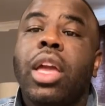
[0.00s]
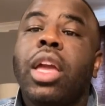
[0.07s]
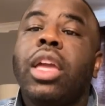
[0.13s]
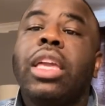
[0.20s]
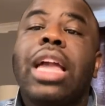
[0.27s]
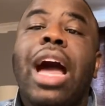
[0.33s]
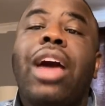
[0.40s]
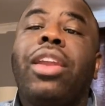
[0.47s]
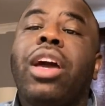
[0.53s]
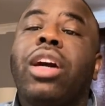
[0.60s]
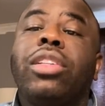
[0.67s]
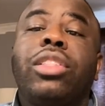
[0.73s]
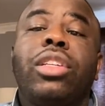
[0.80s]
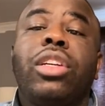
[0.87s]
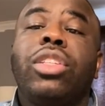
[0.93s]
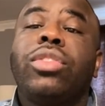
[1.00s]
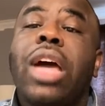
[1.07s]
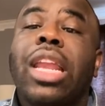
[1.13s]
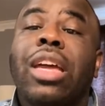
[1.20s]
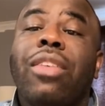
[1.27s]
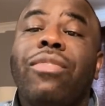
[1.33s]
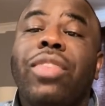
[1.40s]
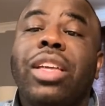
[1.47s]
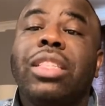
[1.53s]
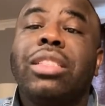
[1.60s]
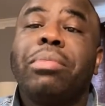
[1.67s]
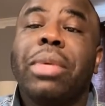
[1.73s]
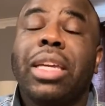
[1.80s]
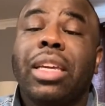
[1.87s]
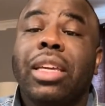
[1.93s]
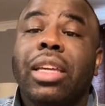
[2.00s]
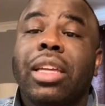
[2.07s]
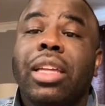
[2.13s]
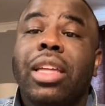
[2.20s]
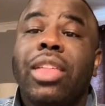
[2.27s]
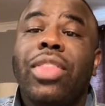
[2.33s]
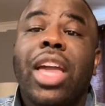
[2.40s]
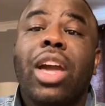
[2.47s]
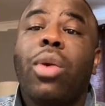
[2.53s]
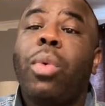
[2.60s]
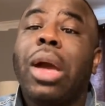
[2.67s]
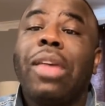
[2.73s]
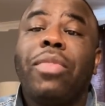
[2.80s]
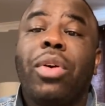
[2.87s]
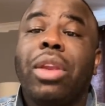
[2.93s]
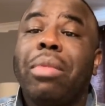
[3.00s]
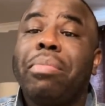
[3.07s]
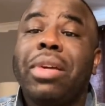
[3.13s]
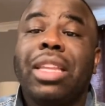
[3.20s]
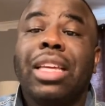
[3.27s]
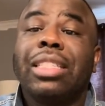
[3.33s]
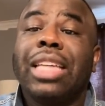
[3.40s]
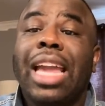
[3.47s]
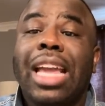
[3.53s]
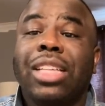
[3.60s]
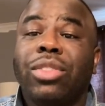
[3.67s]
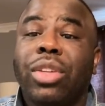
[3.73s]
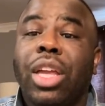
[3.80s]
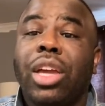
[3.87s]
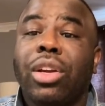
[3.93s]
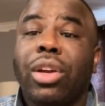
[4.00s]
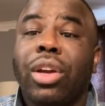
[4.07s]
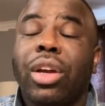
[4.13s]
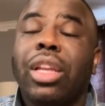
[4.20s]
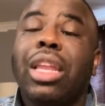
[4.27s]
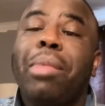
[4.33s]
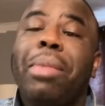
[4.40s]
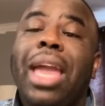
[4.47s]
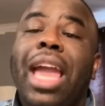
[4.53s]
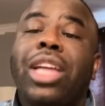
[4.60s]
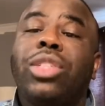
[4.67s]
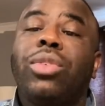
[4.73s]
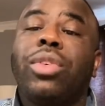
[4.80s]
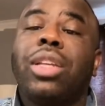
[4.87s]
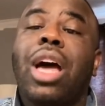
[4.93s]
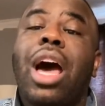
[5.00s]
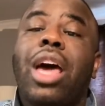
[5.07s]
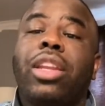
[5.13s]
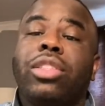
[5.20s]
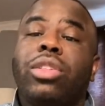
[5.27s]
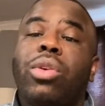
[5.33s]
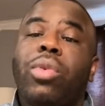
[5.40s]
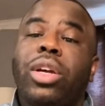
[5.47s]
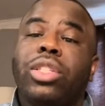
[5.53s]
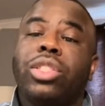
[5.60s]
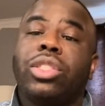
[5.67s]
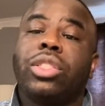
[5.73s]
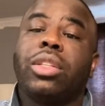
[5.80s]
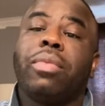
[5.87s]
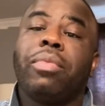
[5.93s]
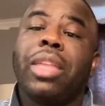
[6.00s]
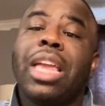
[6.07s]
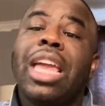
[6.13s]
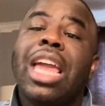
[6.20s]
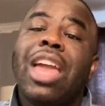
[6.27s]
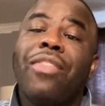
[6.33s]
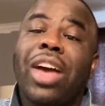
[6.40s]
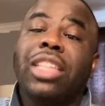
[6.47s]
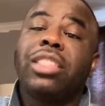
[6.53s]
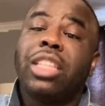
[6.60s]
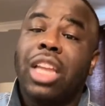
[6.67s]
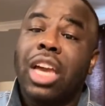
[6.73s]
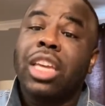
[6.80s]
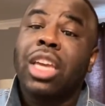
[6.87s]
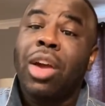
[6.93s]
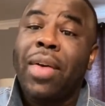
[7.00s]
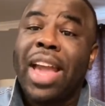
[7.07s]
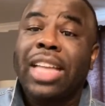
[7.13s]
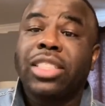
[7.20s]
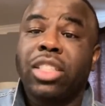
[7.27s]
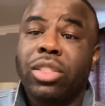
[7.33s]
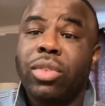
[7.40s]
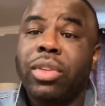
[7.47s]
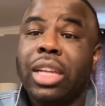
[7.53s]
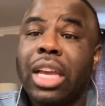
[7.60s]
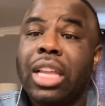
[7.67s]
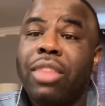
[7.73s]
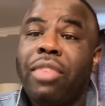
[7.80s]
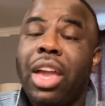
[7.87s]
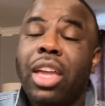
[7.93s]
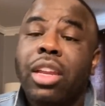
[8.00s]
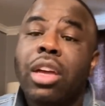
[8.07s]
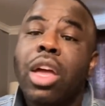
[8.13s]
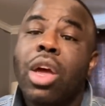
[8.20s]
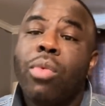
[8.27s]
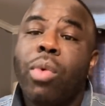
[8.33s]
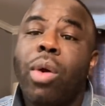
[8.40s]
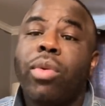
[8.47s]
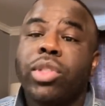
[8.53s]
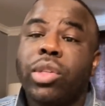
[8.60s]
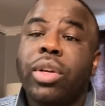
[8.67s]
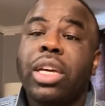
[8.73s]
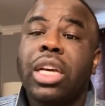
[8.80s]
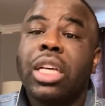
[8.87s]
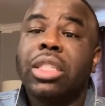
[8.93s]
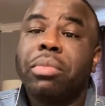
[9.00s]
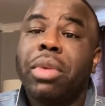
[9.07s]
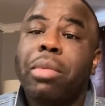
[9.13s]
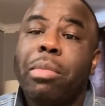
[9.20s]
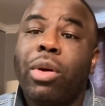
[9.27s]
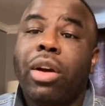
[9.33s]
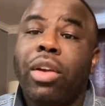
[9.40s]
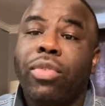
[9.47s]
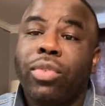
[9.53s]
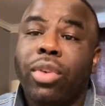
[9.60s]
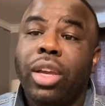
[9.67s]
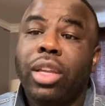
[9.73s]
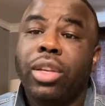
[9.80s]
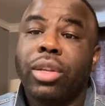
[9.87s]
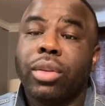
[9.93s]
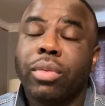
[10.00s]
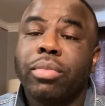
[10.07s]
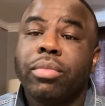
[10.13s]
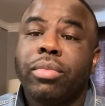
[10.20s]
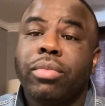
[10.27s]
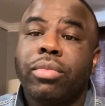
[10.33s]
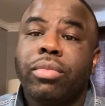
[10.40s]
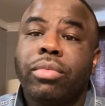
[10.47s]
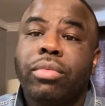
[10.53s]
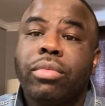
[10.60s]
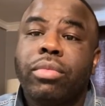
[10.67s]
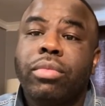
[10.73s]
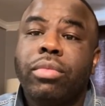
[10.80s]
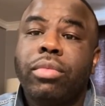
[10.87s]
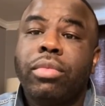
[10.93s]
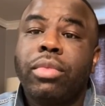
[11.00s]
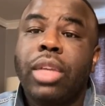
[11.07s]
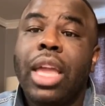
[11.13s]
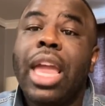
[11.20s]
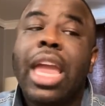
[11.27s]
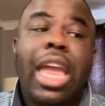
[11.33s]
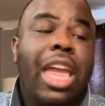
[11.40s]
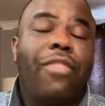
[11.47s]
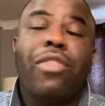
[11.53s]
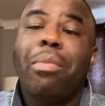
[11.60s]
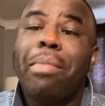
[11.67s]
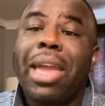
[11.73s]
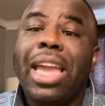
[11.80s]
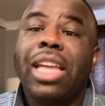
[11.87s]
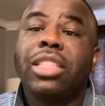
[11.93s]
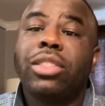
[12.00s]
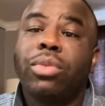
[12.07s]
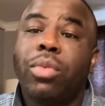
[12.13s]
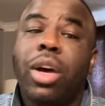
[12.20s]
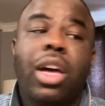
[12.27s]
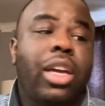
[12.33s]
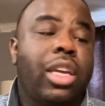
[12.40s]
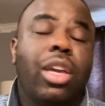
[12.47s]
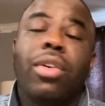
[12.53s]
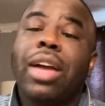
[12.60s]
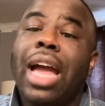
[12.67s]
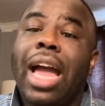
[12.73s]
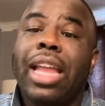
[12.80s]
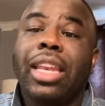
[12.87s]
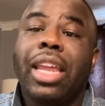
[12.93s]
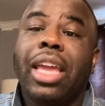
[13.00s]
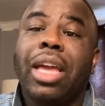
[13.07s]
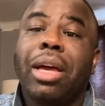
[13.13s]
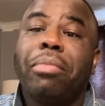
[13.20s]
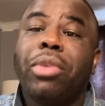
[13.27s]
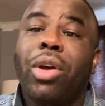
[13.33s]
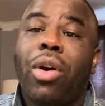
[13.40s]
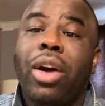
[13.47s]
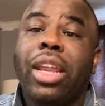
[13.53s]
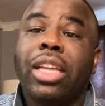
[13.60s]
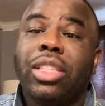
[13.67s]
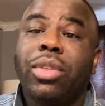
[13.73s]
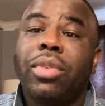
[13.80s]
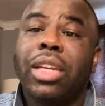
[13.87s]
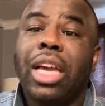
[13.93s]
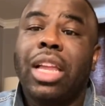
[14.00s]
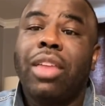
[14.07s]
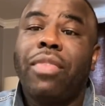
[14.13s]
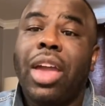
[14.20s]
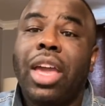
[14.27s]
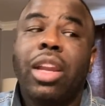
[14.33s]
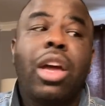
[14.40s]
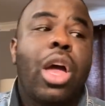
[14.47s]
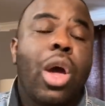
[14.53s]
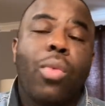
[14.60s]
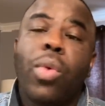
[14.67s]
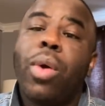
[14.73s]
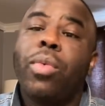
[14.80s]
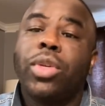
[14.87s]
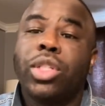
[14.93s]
Y'all not gonna sit here and try to convince me that Quavo didn't put his hands on that girl. Let me ask you an honest question. If I slung your ass into an elevator, what would your husband or boyfriend do? If a man swung your goddamn daughter into an elevator, what would